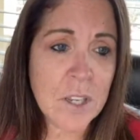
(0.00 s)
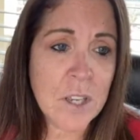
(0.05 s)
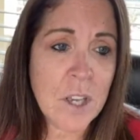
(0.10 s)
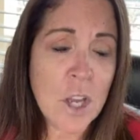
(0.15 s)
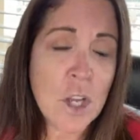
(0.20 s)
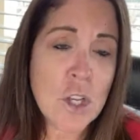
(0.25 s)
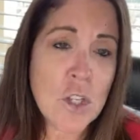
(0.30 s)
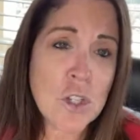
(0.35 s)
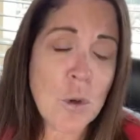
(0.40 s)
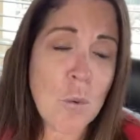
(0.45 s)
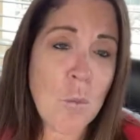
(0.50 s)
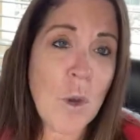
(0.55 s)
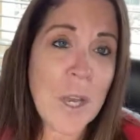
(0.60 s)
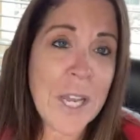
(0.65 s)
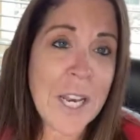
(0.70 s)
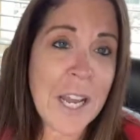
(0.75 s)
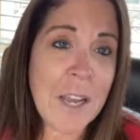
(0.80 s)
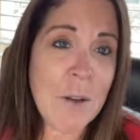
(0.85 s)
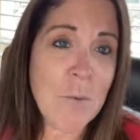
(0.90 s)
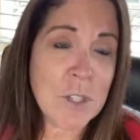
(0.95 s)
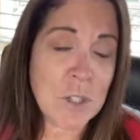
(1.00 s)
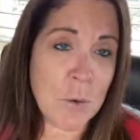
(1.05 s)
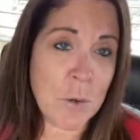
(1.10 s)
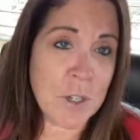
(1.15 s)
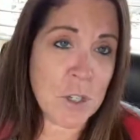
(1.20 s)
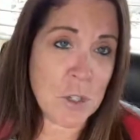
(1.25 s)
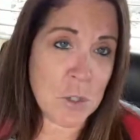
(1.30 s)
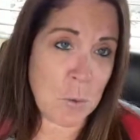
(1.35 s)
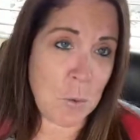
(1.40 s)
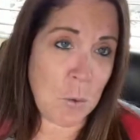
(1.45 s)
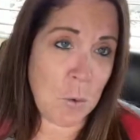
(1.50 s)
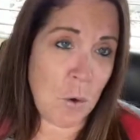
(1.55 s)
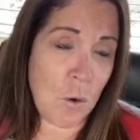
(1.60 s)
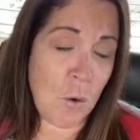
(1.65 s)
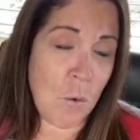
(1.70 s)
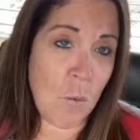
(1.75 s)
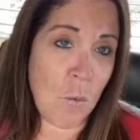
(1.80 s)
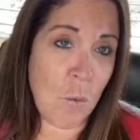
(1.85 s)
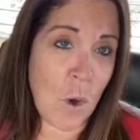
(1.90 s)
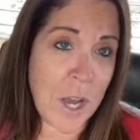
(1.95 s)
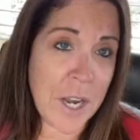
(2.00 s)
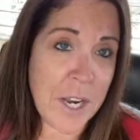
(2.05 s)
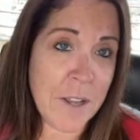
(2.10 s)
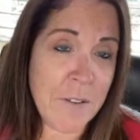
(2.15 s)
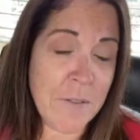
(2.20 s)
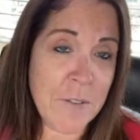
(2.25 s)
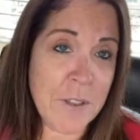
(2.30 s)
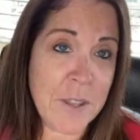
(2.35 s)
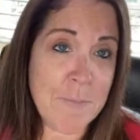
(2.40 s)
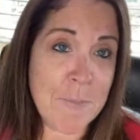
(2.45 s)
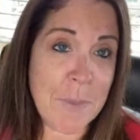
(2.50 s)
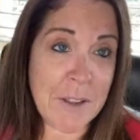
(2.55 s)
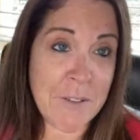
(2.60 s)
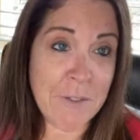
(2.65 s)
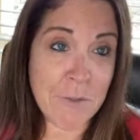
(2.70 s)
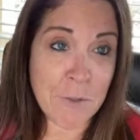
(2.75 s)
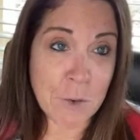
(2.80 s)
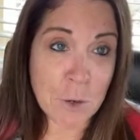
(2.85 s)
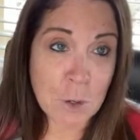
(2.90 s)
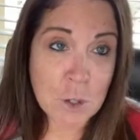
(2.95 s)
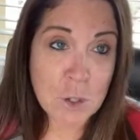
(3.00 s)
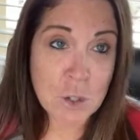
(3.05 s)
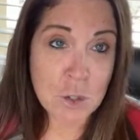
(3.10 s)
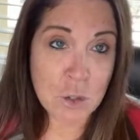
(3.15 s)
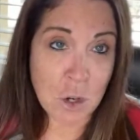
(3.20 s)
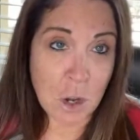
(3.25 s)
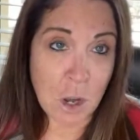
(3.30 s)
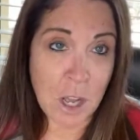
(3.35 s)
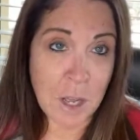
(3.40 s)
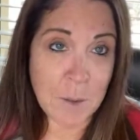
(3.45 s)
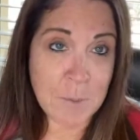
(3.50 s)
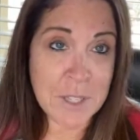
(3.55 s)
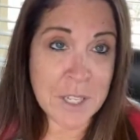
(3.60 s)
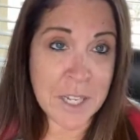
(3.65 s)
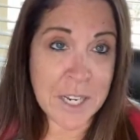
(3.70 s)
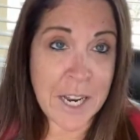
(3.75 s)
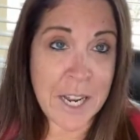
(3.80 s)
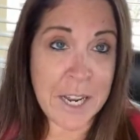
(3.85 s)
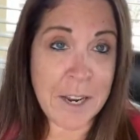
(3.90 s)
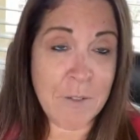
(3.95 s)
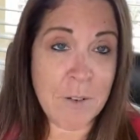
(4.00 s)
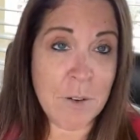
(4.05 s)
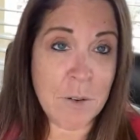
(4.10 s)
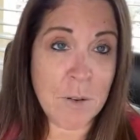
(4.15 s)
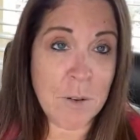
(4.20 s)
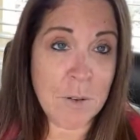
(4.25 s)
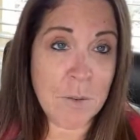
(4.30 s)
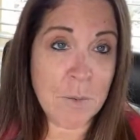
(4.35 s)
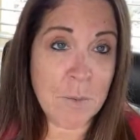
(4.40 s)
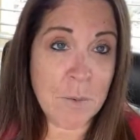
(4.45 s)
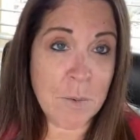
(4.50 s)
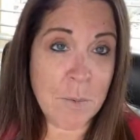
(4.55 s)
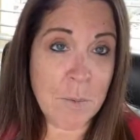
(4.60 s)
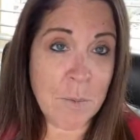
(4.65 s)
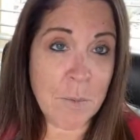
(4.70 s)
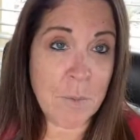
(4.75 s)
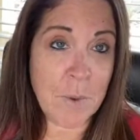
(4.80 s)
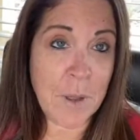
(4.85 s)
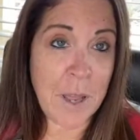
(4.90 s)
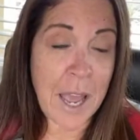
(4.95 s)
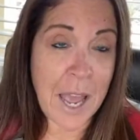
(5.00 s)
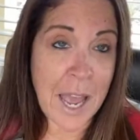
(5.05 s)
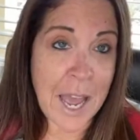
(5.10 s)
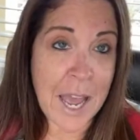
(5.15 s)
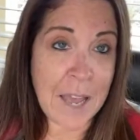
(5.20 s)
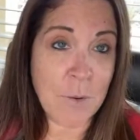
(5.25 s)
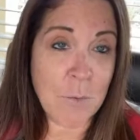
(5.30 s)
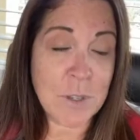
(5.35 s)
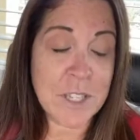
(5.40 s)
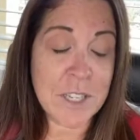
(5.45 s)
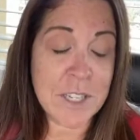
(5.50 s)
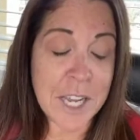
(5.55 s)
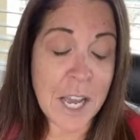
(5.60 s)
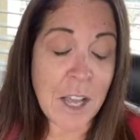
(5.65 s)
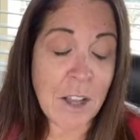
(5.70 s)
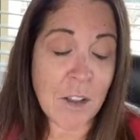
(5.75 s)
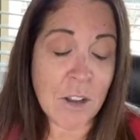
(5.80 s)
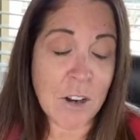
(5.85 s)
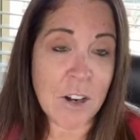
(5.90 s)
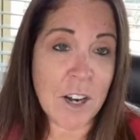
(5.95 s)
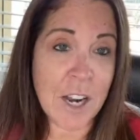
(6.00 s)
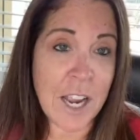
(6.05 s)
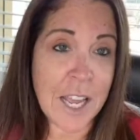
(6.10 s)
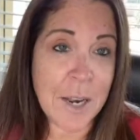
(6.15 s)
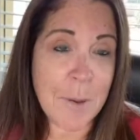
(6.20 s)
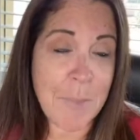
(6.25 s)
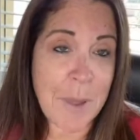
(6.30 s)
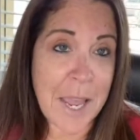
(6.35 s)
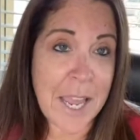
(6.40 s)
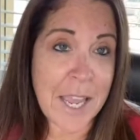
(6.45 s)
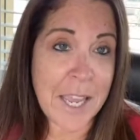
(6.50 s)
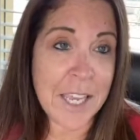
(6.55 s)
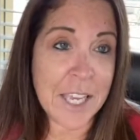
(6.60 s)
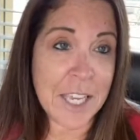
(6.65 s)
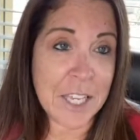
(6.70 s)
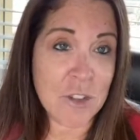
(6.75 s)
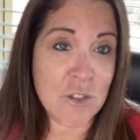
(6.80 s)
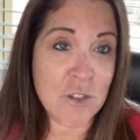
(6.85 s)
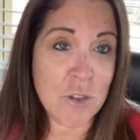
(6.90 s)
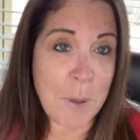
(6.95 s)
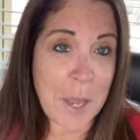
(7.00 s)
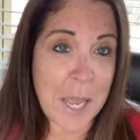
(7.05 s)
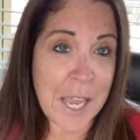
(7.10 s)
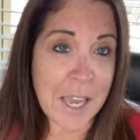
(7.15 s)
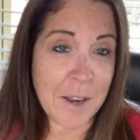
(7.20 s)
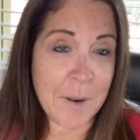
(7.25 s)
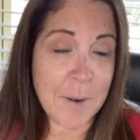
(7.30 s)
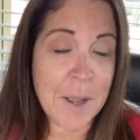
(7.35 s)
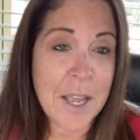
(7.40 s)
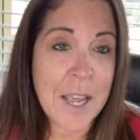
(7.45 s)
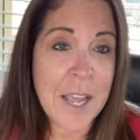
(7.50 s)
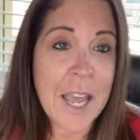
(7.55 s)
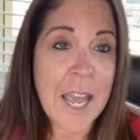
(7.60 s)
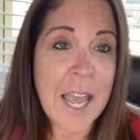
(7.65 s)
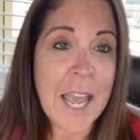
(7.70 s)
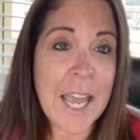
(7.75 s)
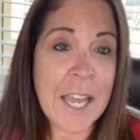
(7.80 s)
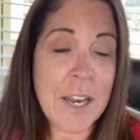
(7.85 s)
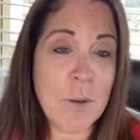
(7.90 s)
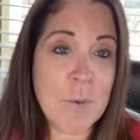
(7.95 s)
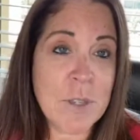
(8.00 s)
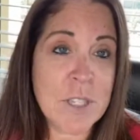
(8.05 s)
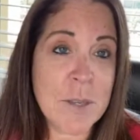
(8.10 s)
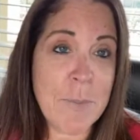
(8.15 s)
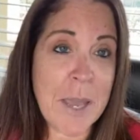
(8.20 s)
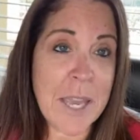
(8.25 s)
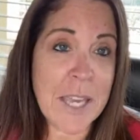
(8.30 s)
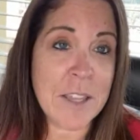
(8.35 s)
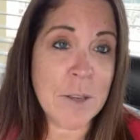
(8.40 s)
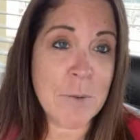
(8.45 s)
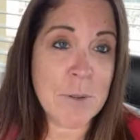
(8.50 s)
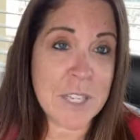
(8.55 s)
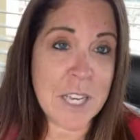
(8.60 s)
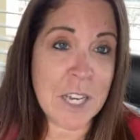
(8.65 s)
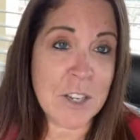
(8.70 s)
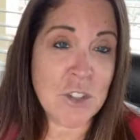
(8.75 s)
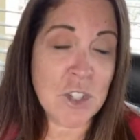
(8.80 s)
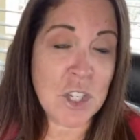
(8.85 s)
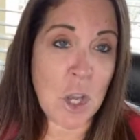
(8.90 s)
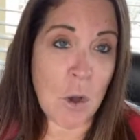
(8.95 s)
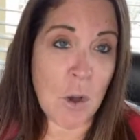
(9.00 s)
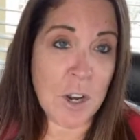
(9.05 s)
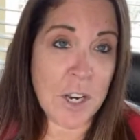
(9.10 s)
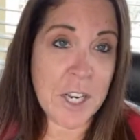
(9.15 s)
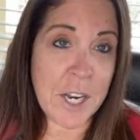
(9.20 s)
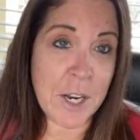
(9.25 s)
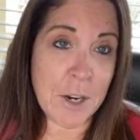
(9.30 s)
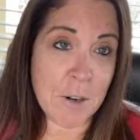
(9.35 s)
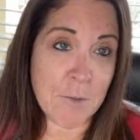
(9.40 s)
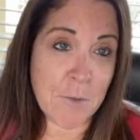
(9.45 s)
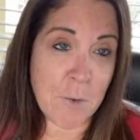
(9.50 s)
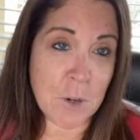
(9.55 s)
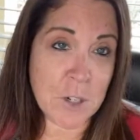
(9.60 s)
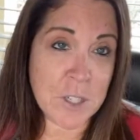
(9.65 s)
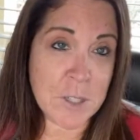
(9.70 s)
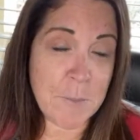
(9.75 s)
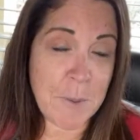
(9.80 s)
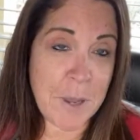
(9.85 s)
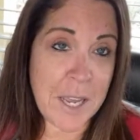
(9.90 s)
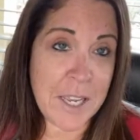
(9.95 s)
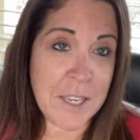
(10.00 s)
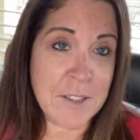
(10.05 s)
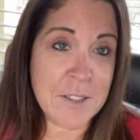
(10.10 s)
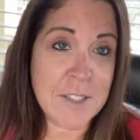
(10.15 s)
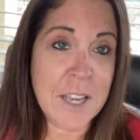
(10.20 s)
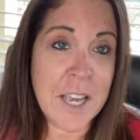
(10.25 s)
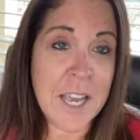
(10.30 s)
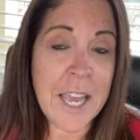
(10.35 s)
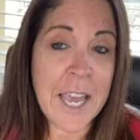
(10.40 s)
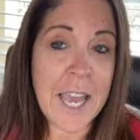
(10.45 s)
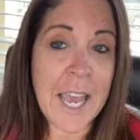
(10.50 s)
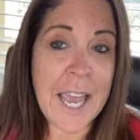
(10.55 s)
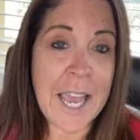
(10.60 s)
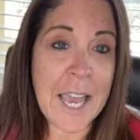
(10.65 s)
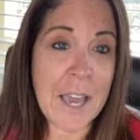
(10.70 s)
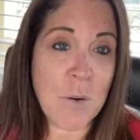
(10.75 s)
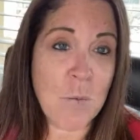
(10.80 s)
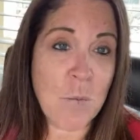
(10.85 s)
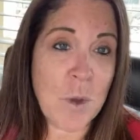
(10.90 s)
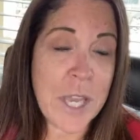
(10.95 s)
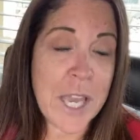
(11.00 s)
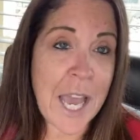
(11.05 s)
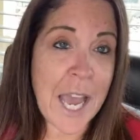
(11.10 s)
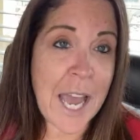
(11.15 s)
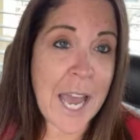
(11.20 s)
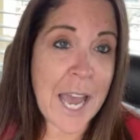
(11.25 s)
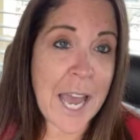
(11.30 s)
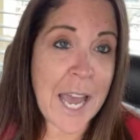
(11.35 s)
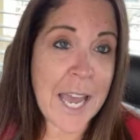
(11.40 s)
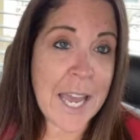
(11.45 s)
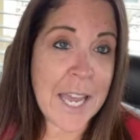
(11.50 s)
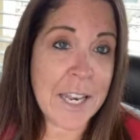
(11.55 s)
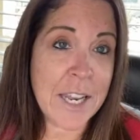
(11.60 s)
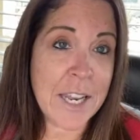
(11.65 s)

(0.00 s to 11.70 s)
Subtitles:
So when I was going to school, one of my first jobs that I ever had was a teller at a bank in Japan. And it was a bank that was actually on an Air Force base. And we had